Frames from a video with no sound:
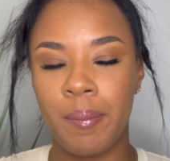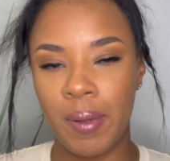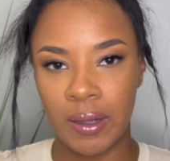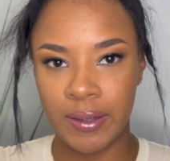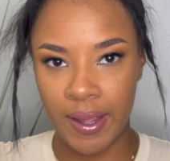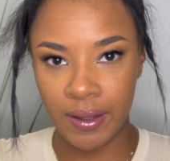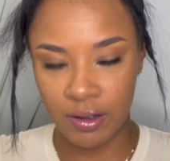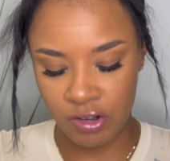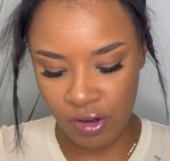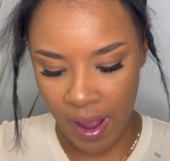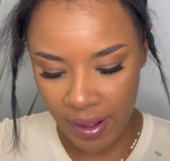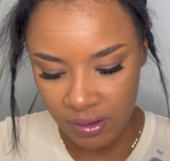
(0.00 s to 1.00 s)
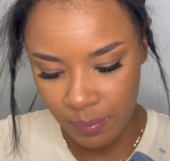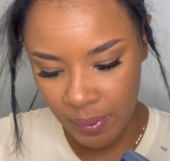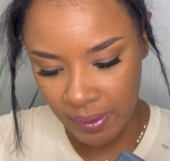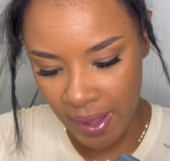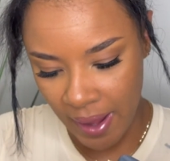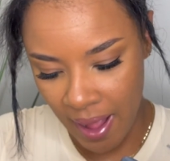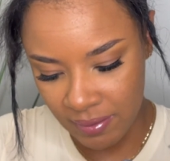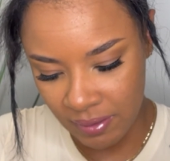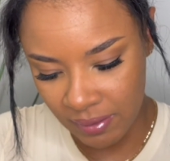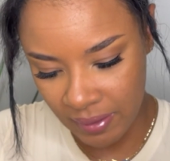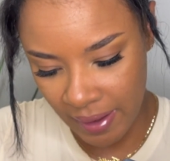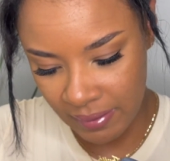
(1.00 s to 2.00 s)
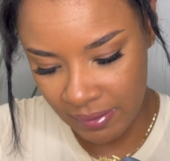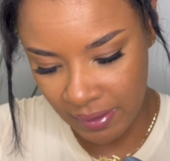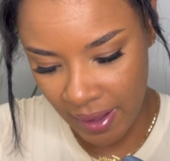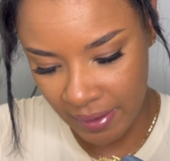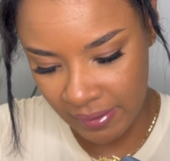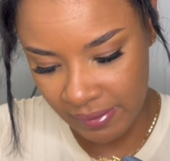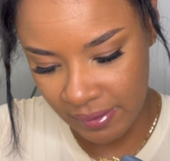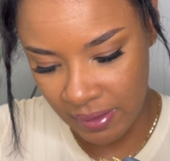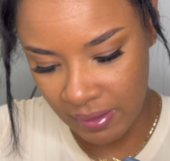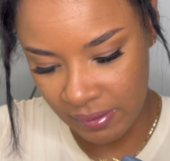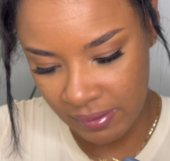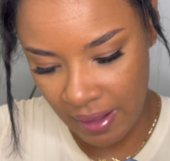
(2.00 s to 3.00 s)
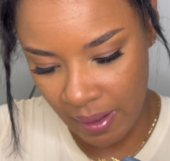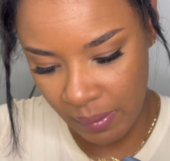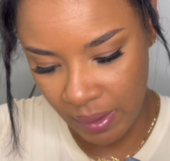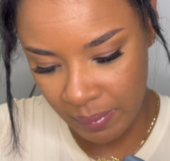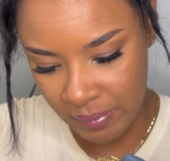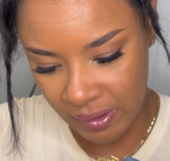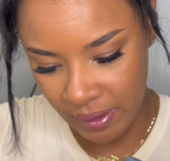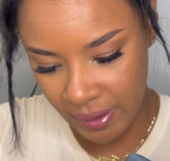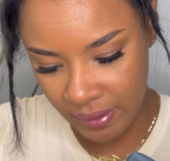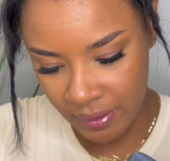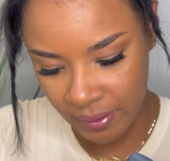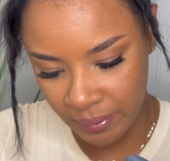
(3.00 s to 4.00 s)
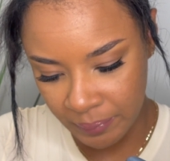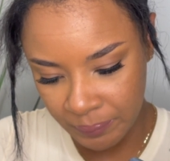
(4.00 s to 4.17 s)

laying your tracks, but like, I just like to kind of see the style come together.